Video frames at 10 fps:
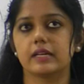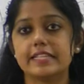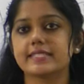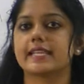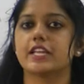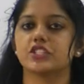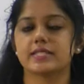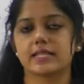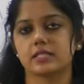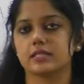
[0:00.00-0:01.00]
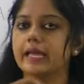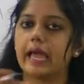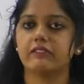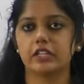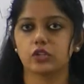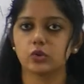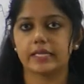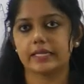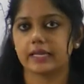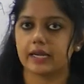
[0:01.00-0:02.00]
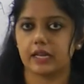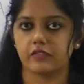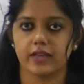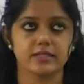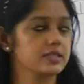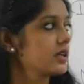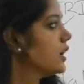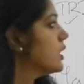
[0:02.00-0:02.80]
legislations, etc. I have included in current affairs.